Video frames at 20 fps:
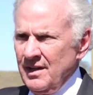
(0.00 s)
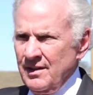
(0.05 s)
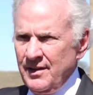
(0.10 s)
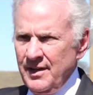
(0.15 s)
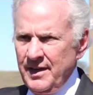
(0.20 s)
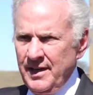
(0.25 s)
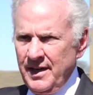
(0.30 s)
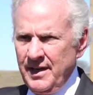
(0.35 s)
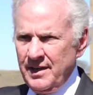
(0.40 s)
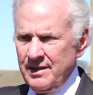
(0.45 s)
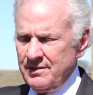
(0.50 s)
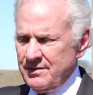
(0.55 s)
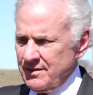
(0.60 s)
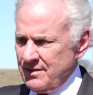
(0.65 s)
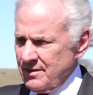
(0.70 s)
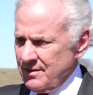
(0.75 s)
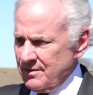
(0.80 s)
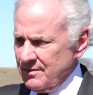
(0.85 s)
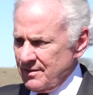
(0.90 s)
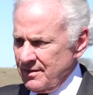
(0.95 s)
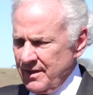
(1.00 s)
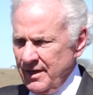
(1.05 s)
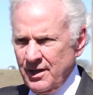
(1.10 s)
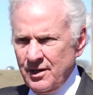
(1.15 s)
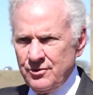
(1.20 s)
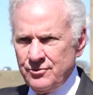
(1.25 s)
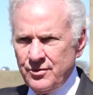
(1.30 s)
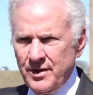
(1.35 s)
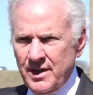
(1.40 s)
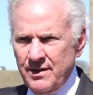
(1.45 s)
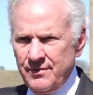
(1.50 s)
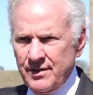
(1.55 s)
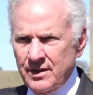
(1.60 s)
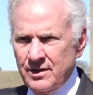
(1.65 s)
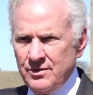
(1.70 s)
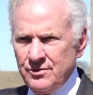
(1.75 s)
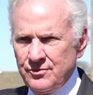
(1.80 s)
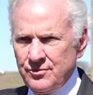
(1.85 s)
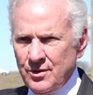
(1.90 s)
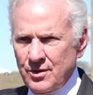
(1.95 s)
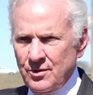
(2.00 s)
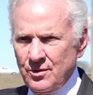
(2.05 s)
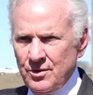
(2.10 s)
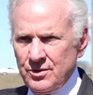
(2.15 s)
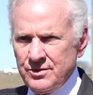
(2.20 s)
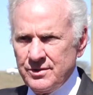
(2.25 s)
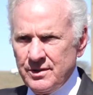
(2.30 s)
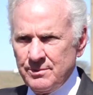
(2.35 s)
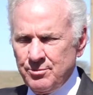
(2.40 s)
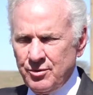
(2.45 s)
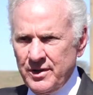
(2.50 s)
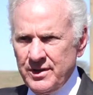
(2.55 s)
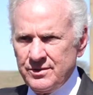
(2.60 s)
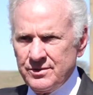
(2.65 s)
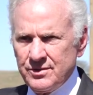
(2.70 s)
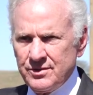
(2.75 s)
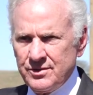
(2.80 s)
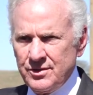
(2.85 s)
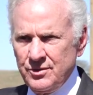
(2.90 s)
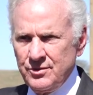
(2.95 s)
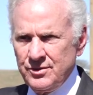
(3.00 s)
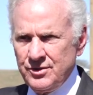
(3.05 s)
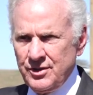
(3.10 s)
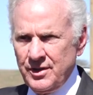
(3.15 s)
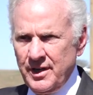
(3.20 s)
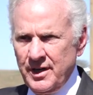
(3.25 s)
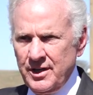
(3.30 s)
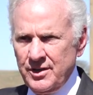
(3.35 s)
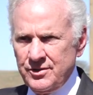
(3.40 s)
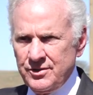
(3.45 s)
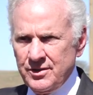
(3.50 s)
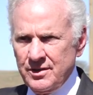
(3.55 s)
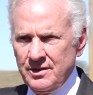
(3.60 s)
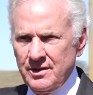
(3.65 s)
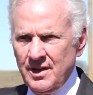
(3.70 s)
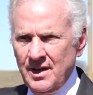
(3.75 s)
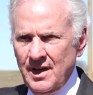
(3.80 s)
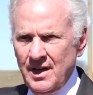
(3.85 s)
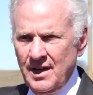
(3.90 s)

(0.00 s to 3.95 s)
they had uh, air traffic controllers, the press association,